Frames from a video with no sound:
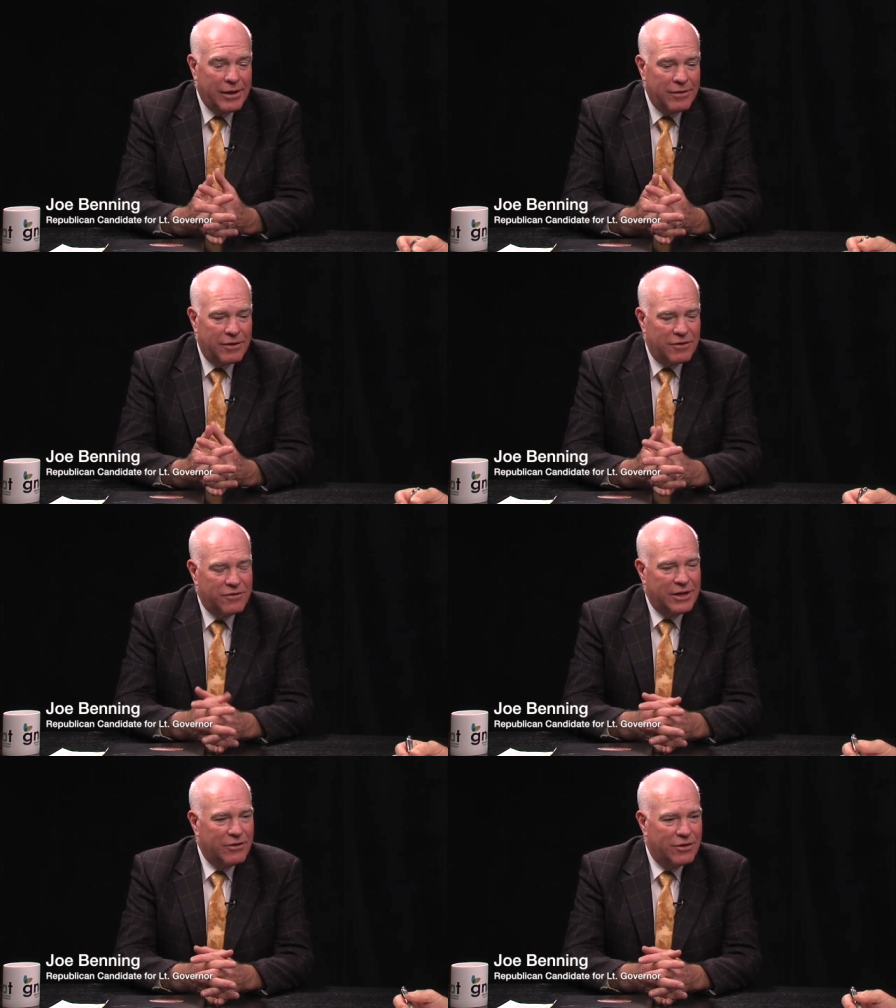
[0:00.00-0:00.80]
The
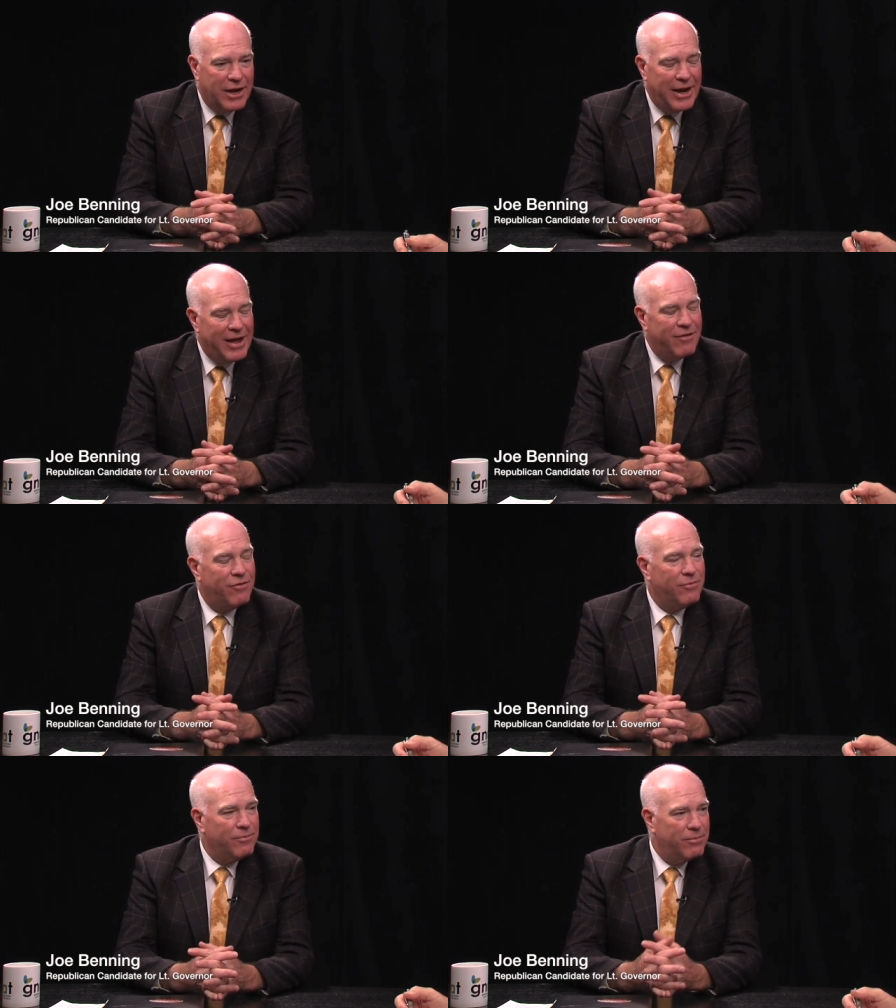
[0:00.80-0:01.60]
distinction I
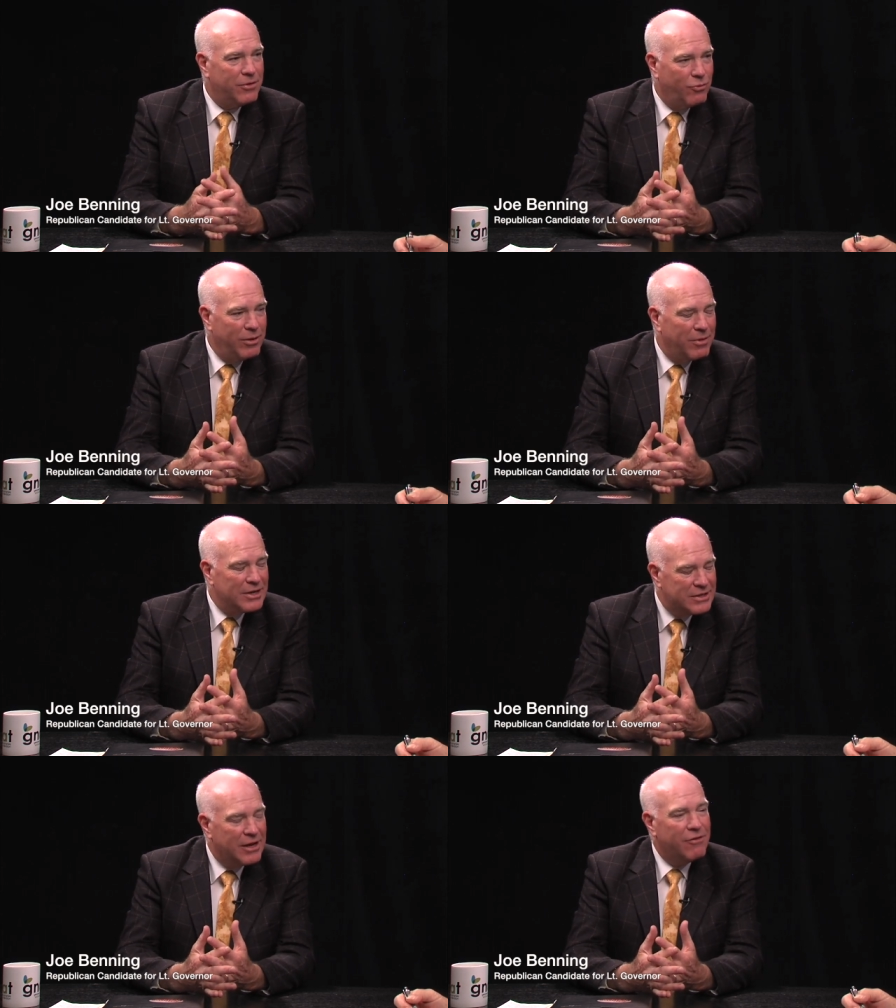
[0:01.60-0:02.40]
have between
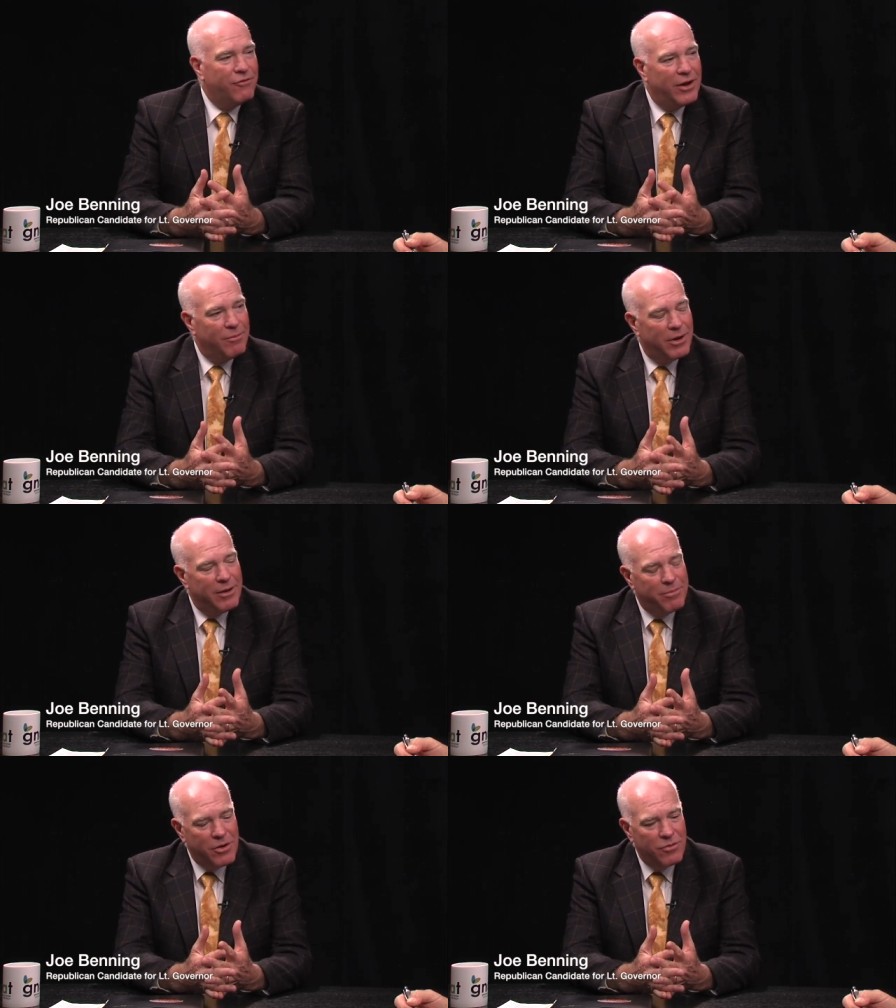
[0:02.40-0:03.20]
myself and my
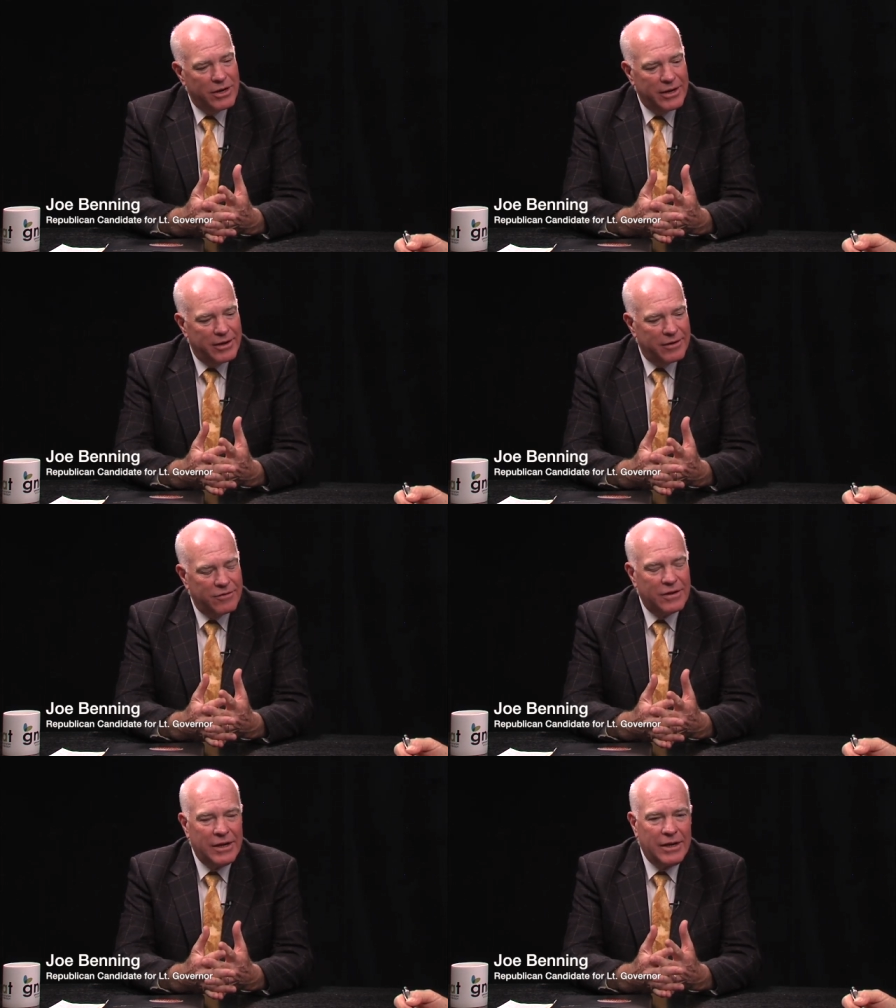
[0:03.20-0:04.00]
opponent
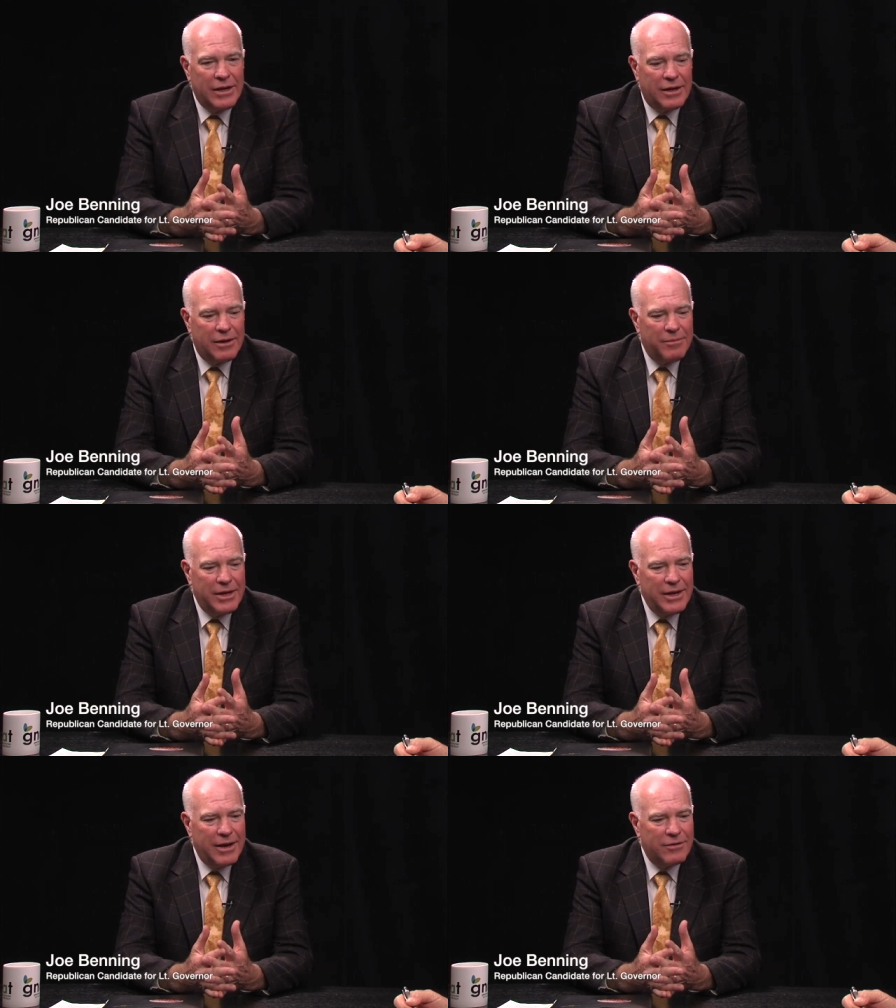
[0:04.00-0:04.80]
is um,
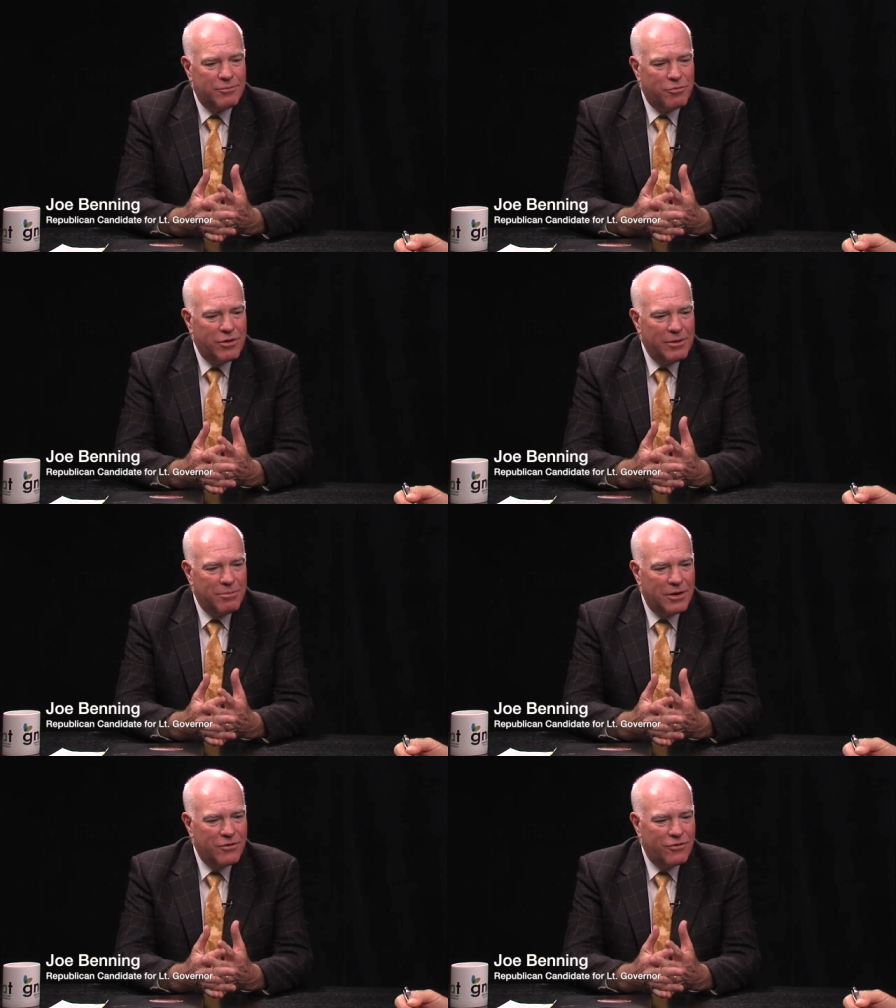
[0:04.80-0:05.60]
he has pretty
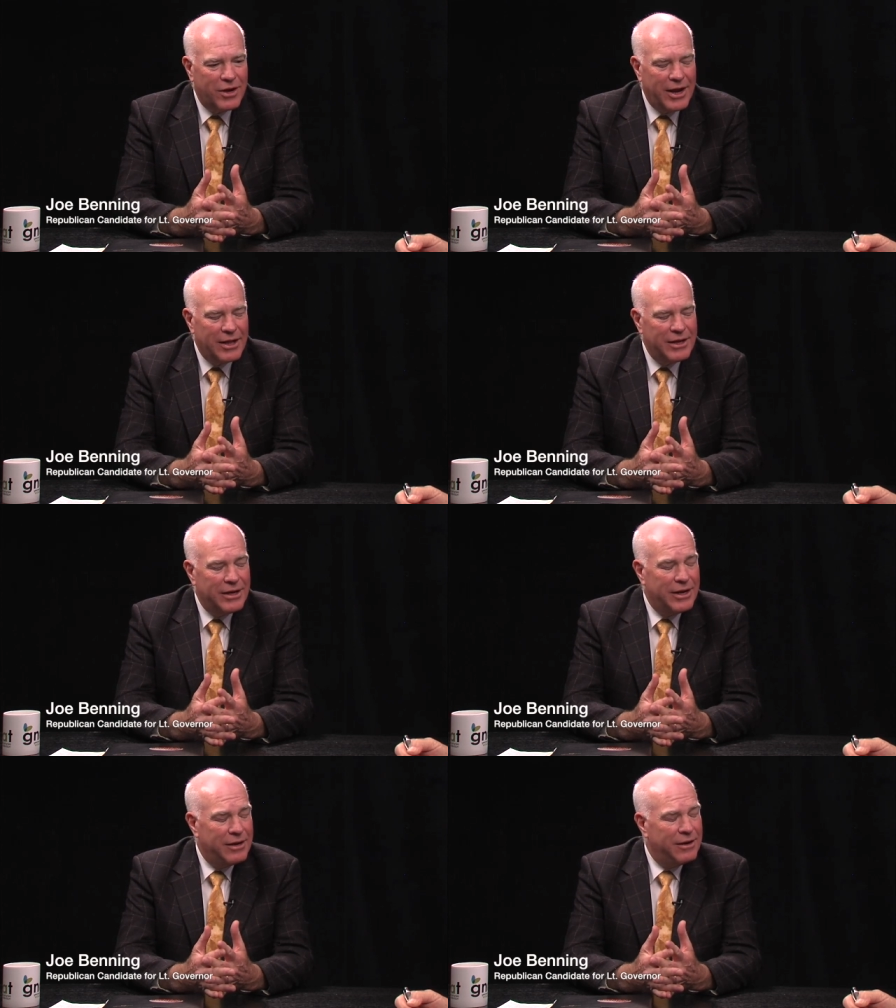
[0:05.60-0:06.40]
much
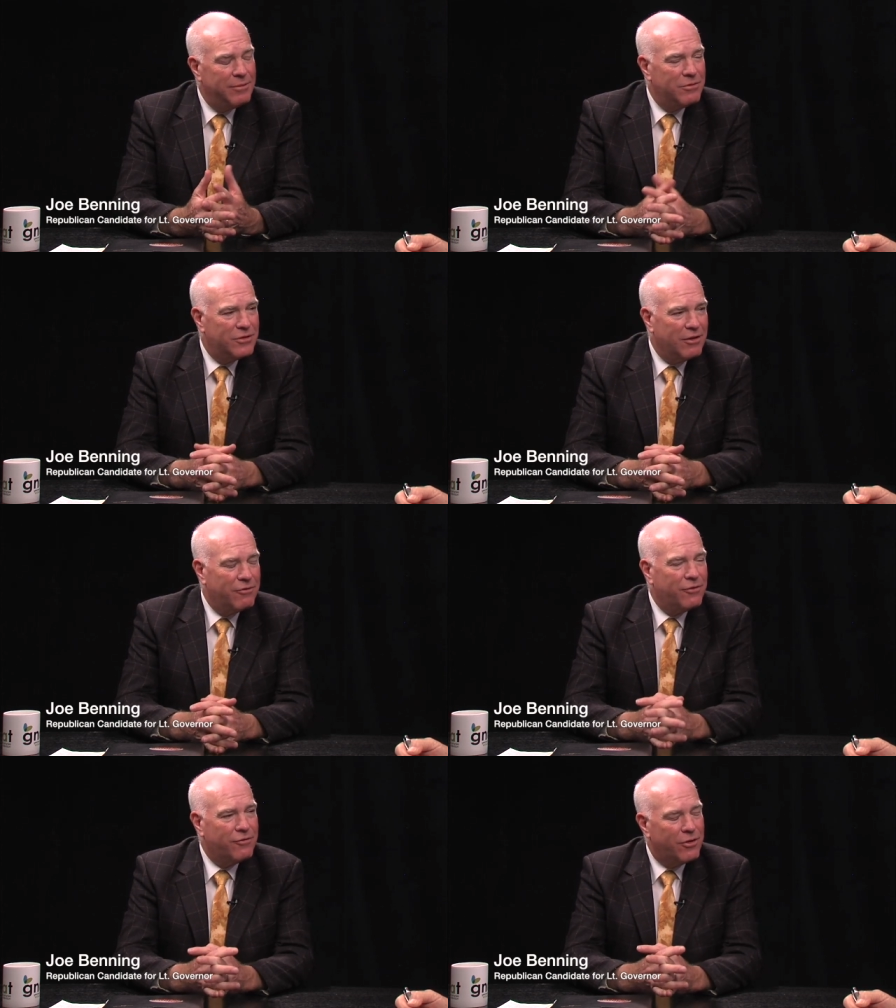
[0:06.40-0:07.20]
alienated
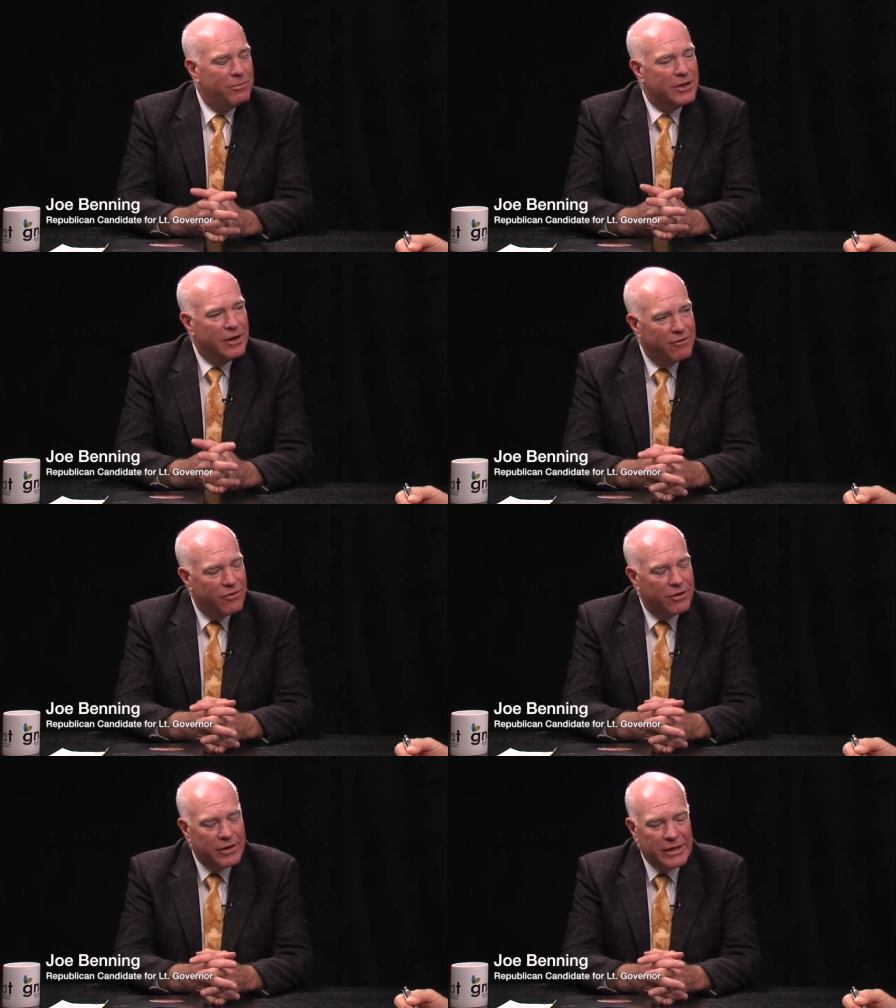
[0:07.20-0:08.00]
himself from the
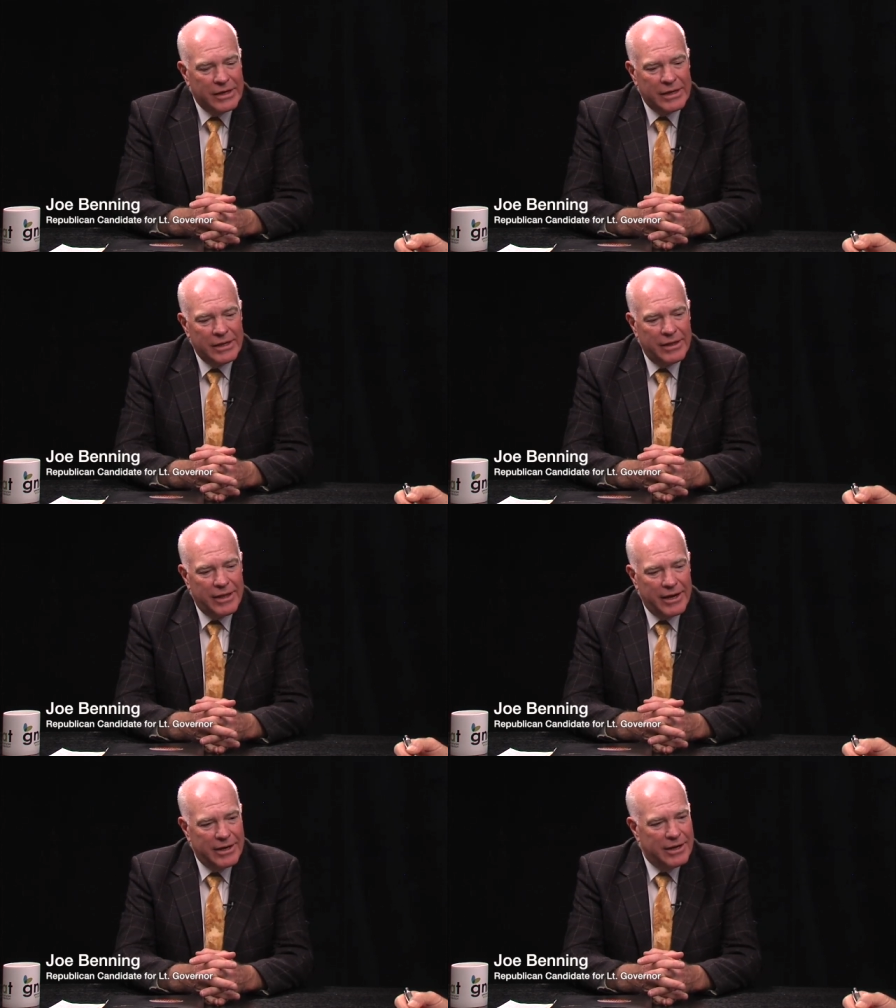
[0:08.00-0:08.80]
governor.
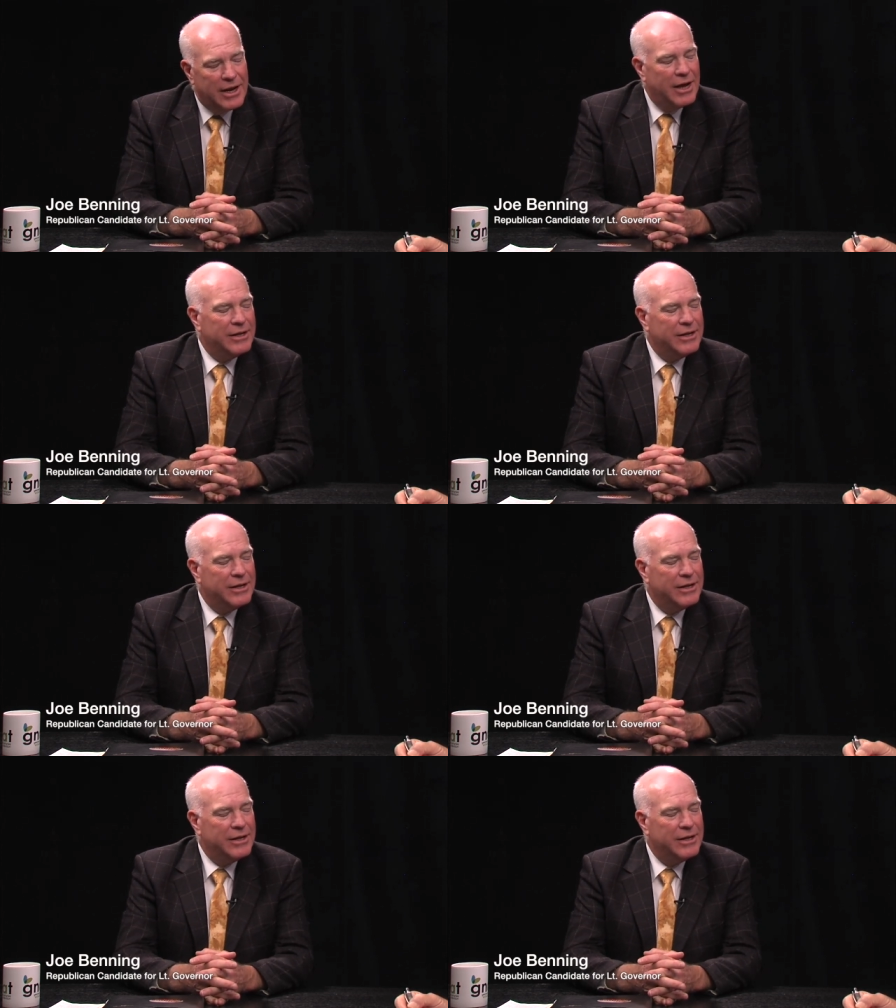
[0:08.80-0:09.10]
They did not